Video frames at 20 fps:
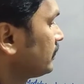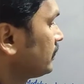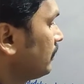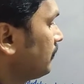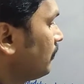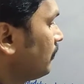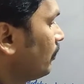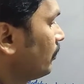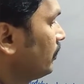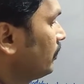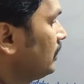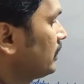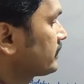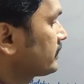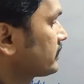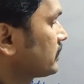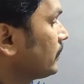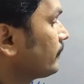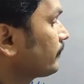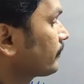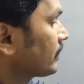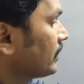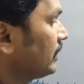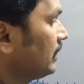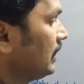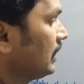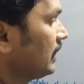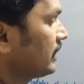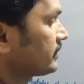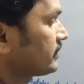The modulus of
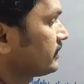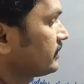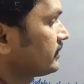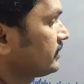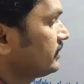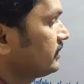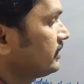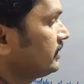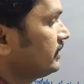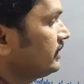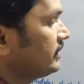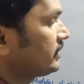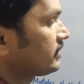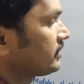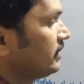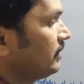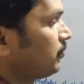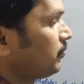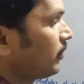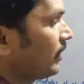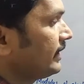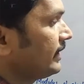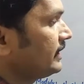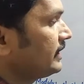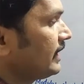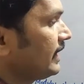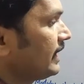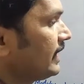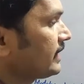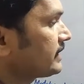elasticity is
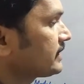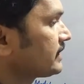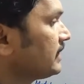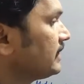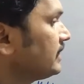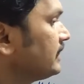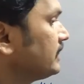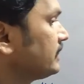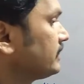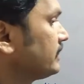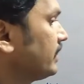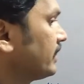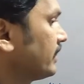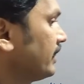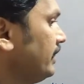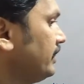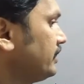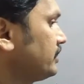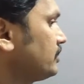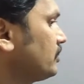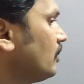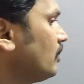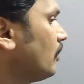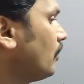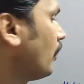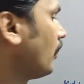defined as the ratio